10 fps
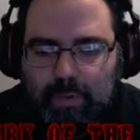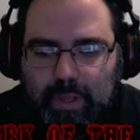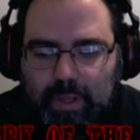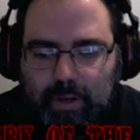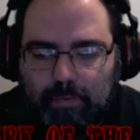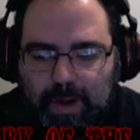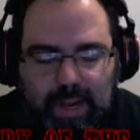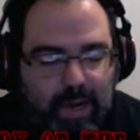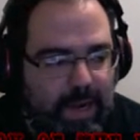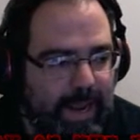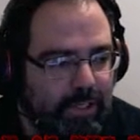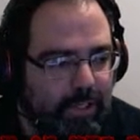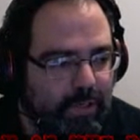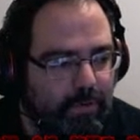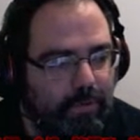like uh, ready in
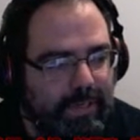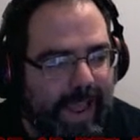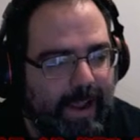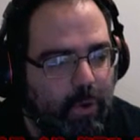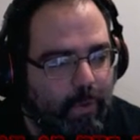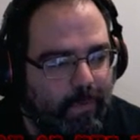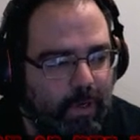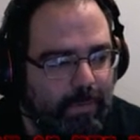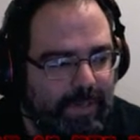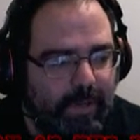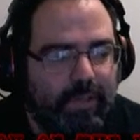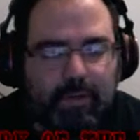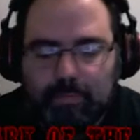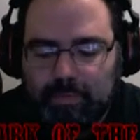action to attack whoever comes next to you.